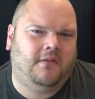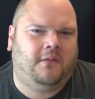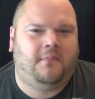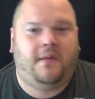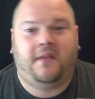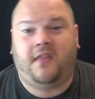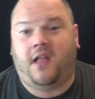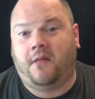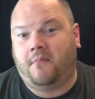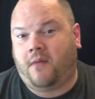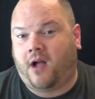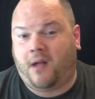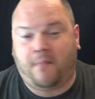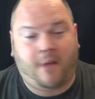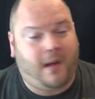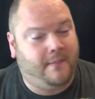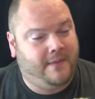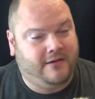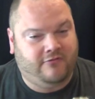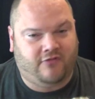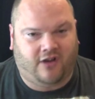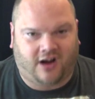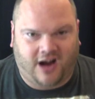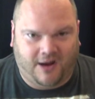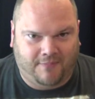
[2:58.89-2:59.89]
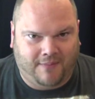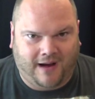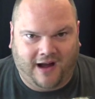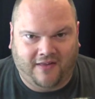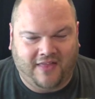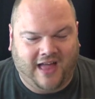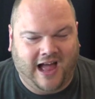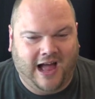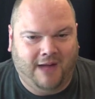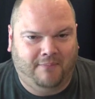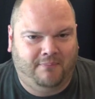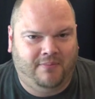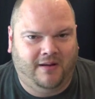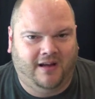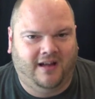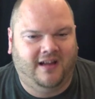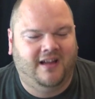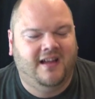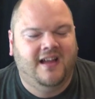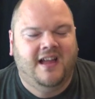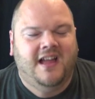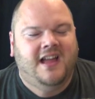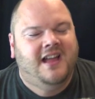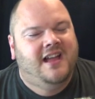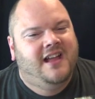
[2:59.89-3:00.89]
I mean, I might be wrong about that,
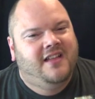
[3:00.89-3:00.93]
but